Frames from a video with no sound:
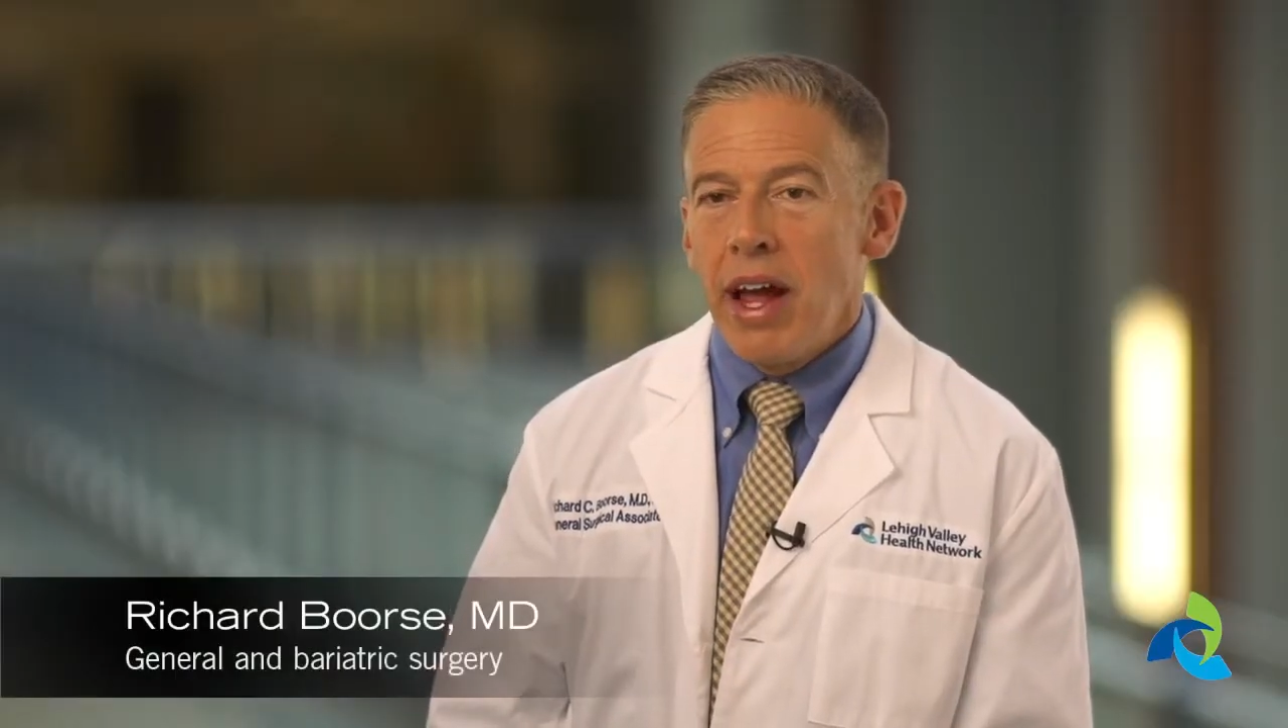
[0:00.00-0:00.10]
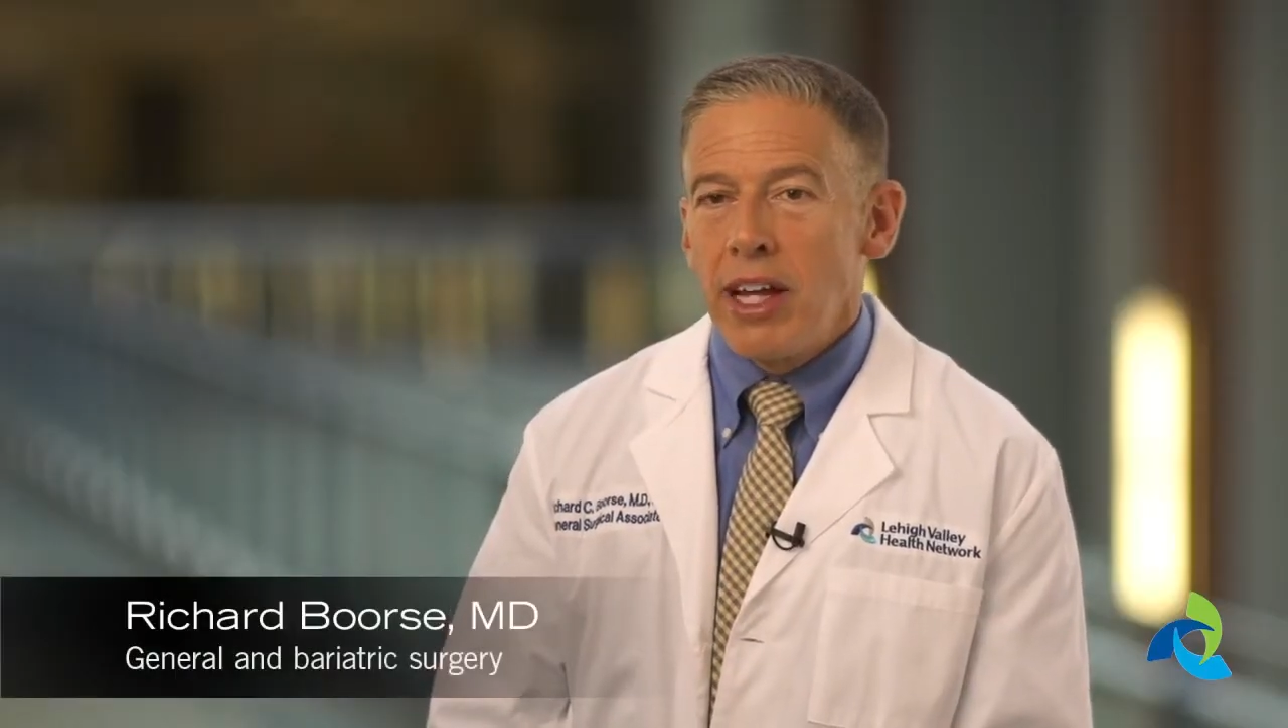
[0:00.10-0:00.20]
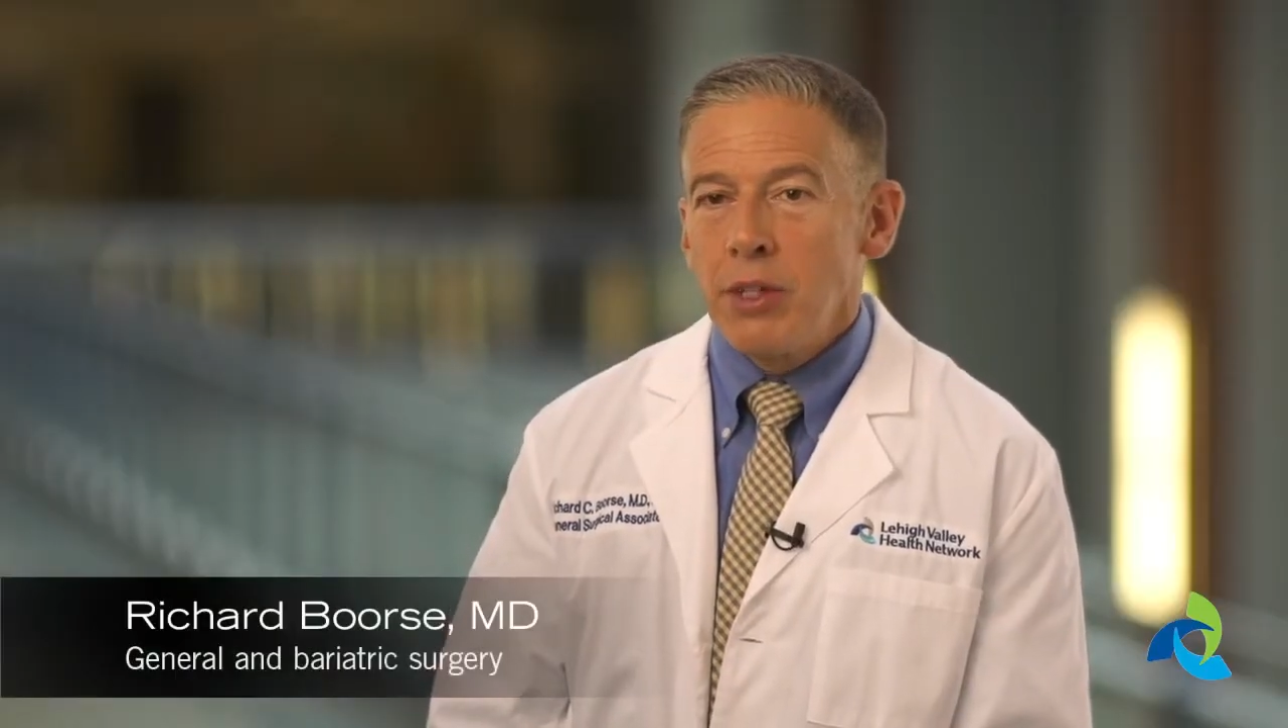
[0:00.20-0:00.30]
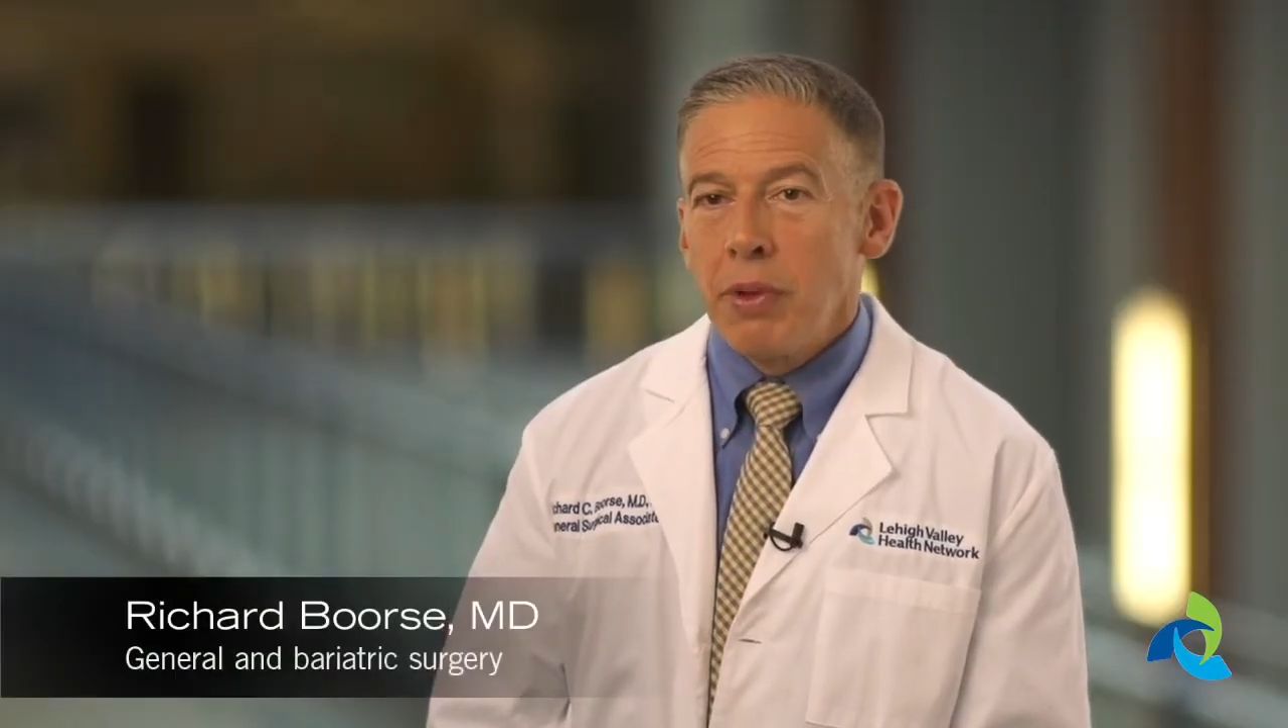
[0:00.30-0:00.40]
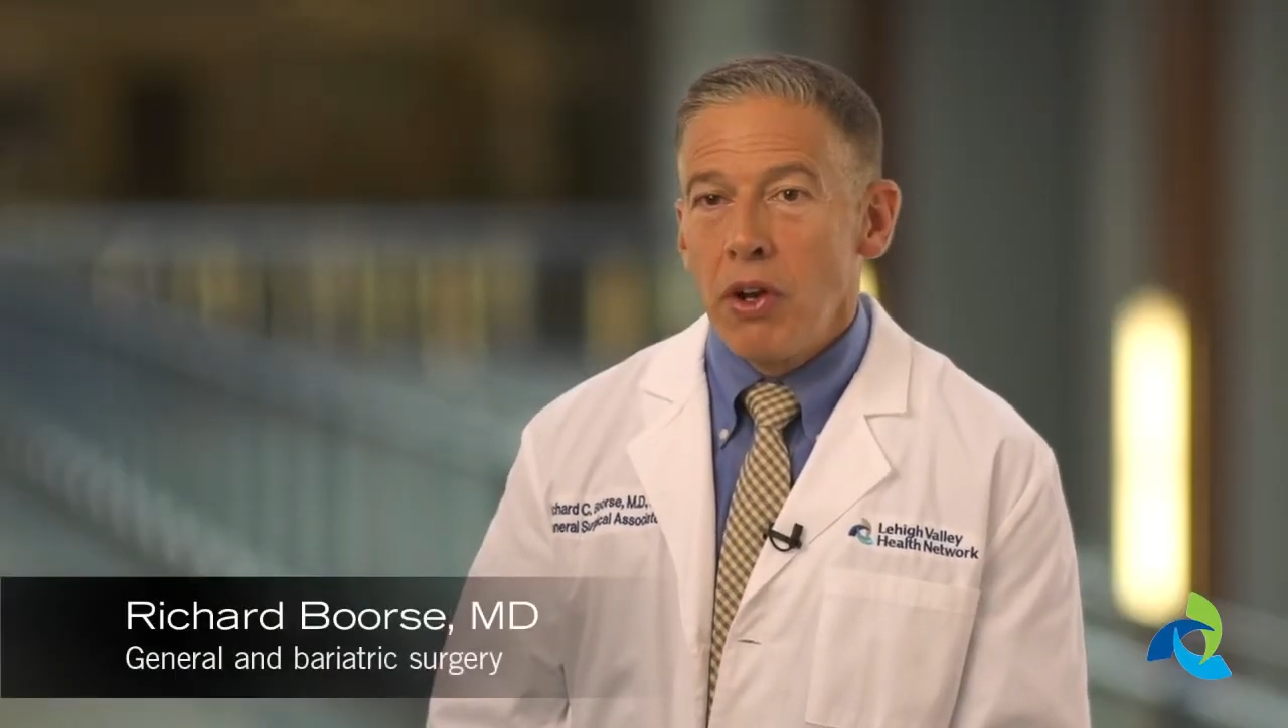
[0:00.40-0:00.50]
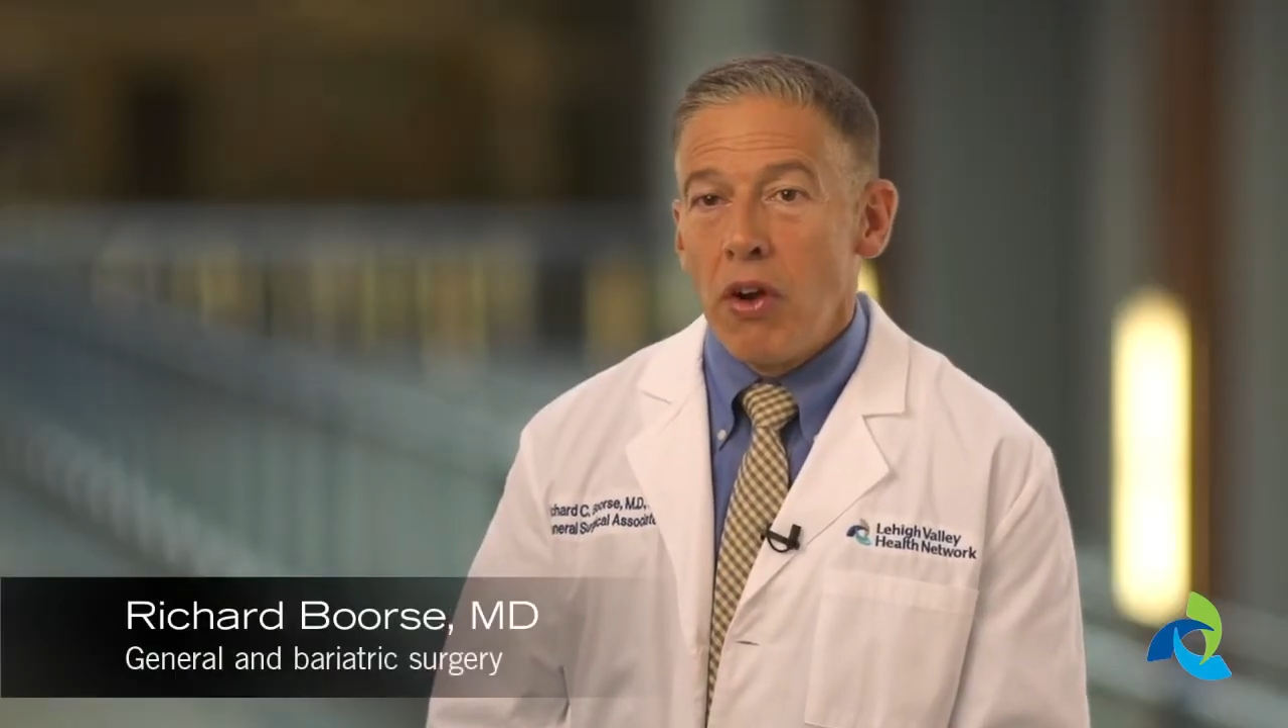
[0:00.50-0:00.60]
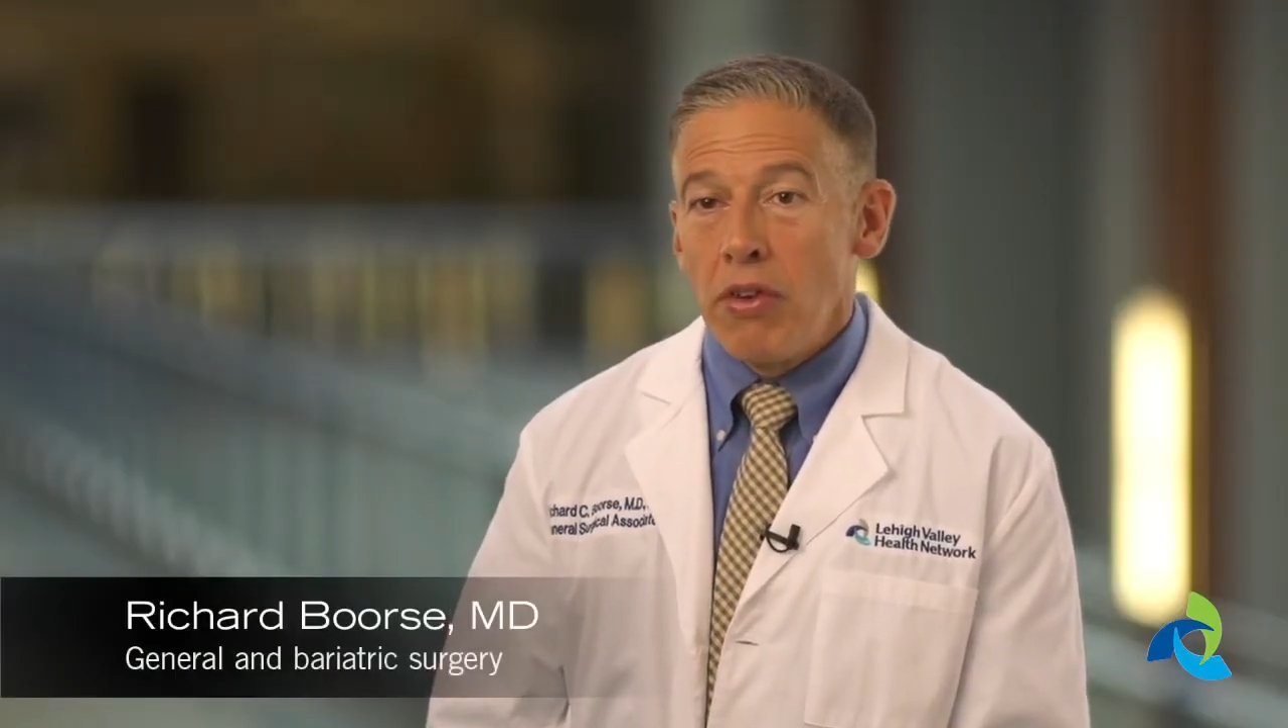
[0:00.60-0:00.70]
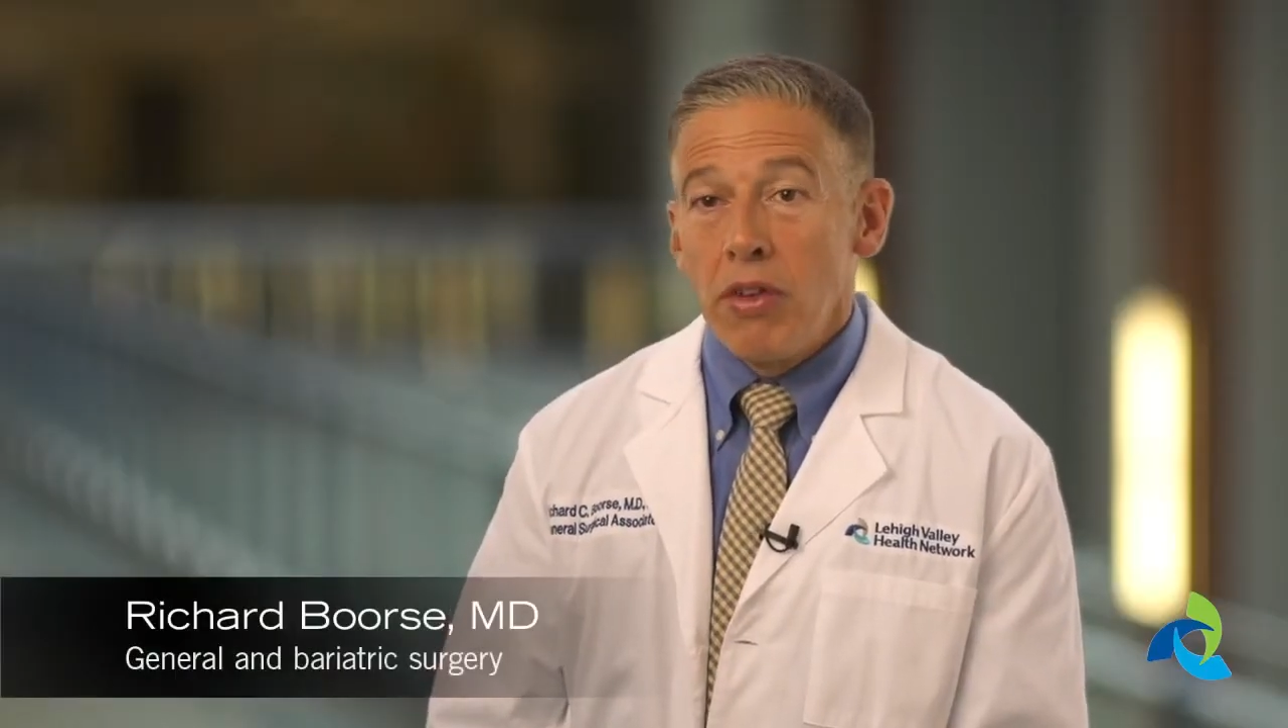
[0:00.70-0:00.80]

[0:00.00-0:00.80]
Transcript: Hospital are,